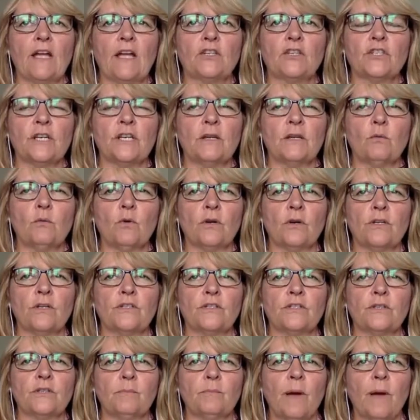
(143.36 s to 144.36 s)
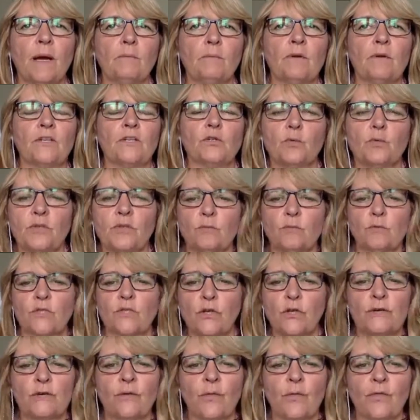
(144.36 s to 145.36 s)
actually wanted to publish were
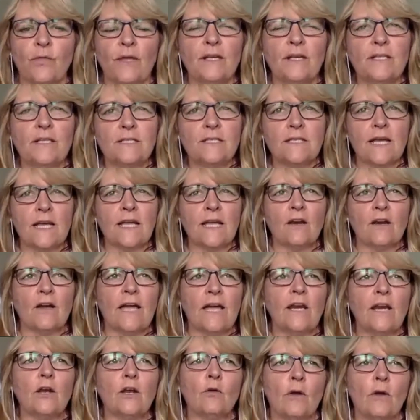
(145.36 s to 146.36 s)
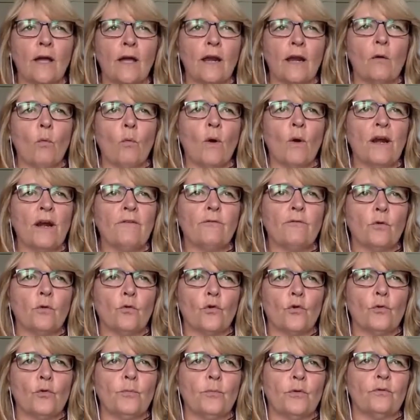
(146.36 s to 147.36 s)
two different things. And I had a wonderful
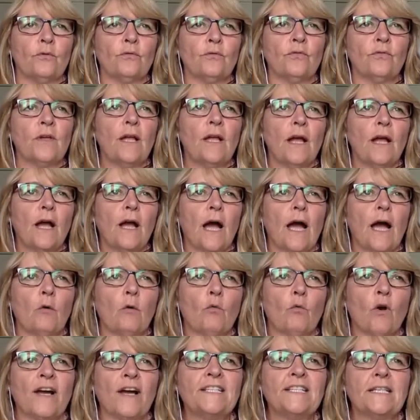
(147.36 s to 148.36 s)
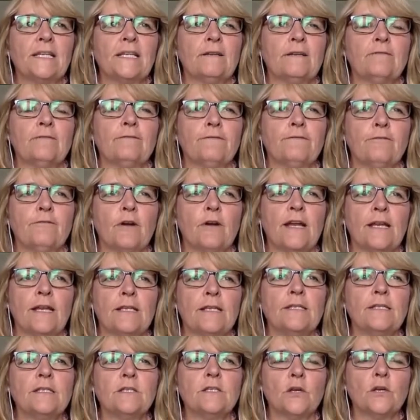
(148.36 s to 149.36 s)
group of writing
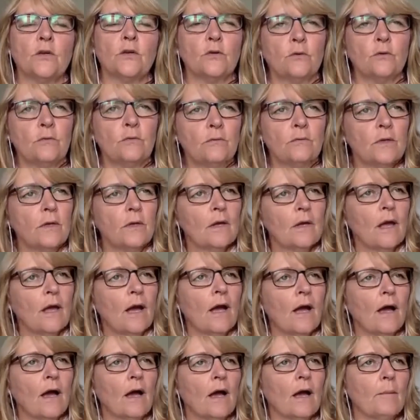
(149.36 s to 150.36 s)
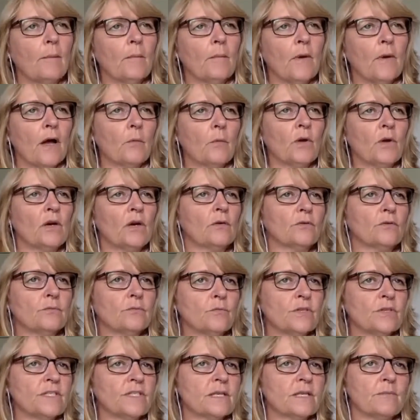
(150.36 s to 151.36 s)
friends who I went on
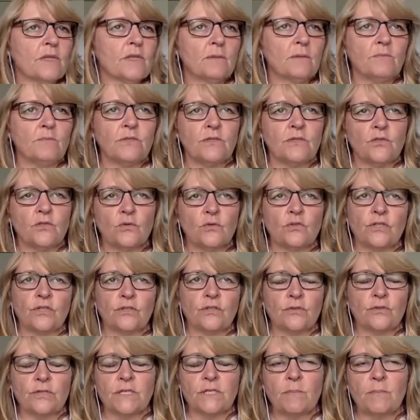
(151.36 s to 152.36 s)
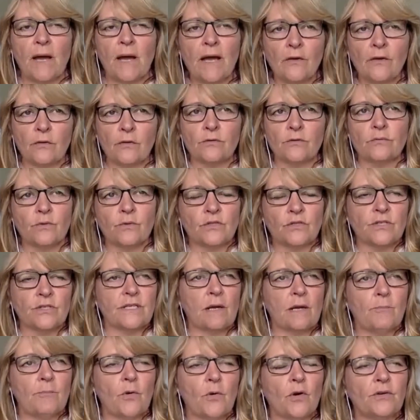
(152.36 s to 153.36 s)
with some of them to do the Spa Girls, which
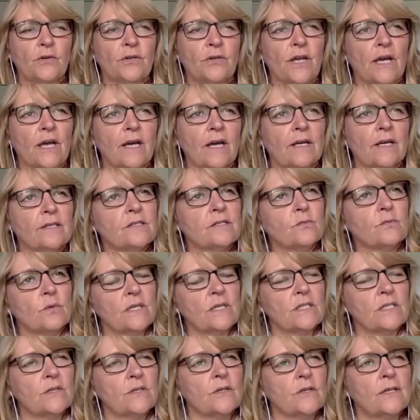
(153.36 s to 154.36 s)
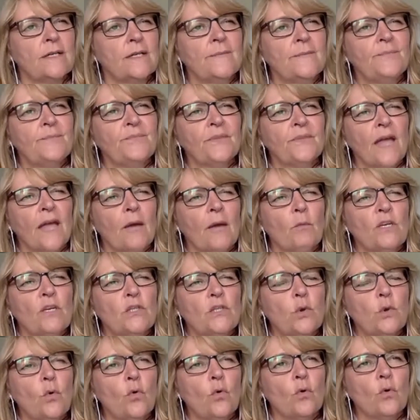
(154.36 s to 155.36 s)
is our podcast we do. And
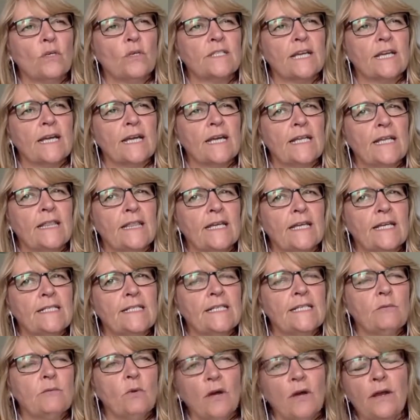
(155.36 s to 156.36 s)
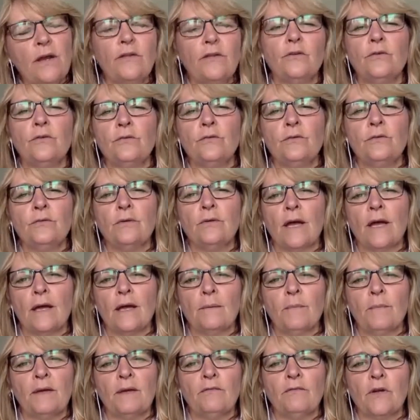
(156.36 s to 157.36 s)
we talked, and they said, why don't you
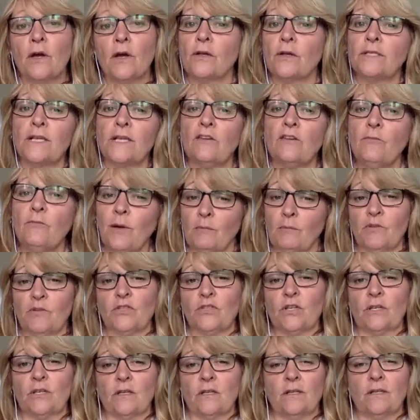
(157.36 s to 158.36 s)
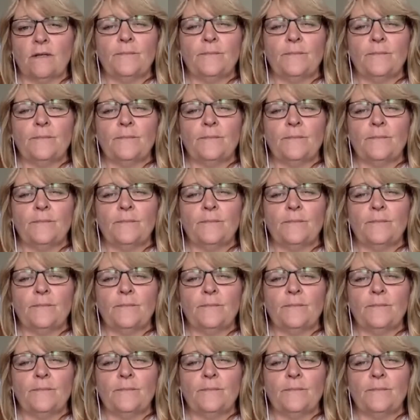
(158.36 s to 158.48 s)
have a go at self-publishing?